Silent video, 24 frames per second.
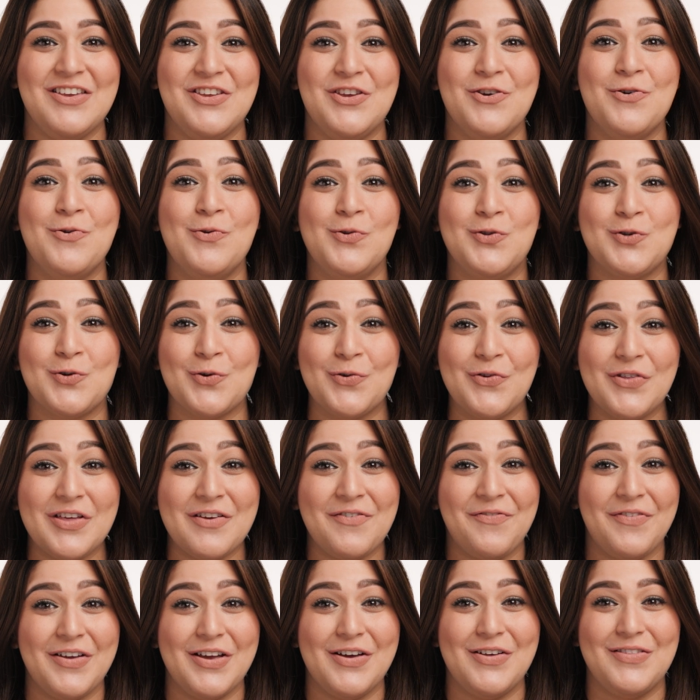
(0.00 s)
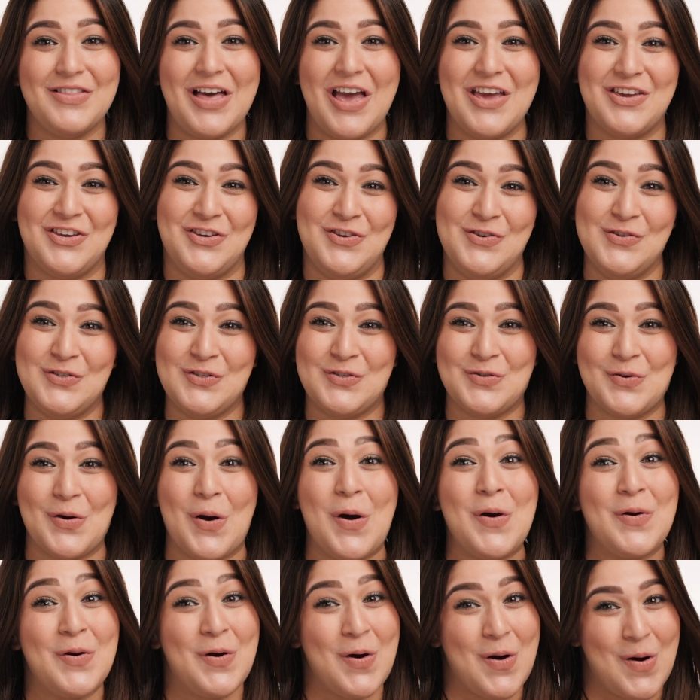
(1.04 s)
you'll truly feel like you
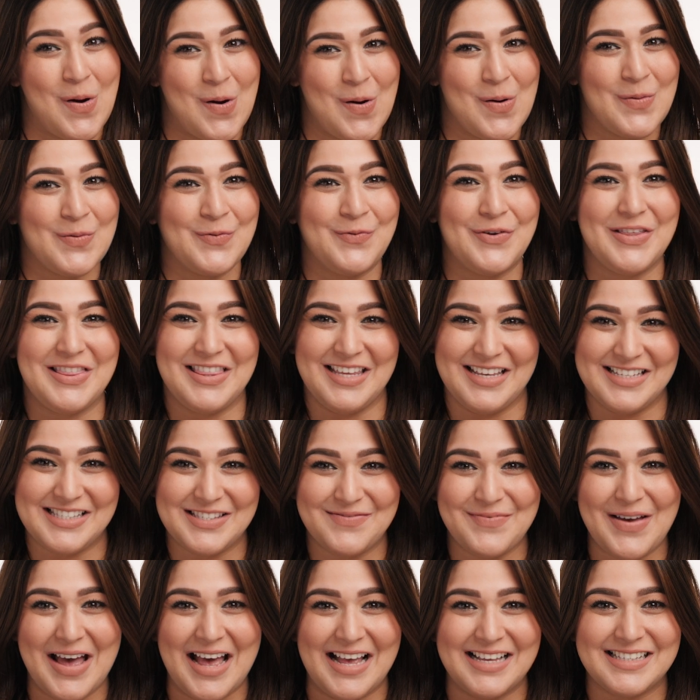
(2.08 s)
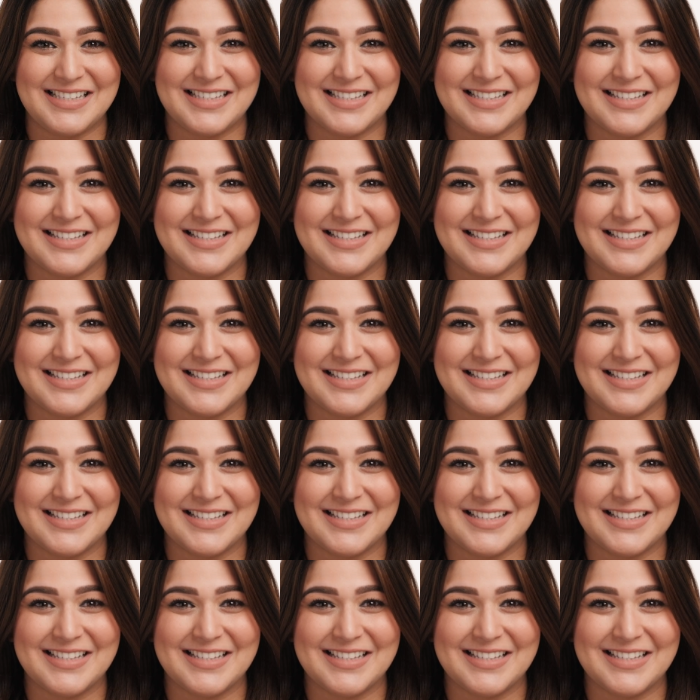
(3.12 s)
struck gold with this mask.